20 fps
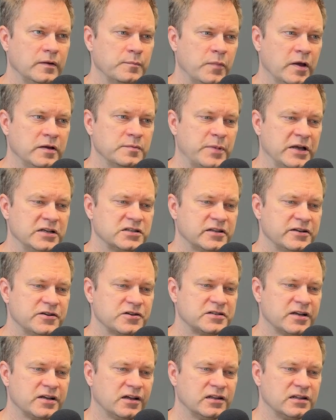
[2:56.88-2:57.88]
Basically, you're
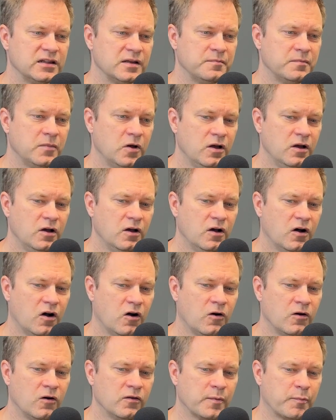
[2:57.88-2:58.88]
telling them
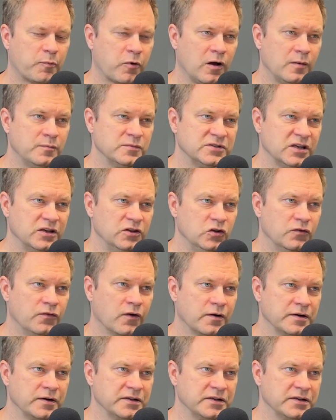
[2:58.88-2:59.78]
all the problems that you've already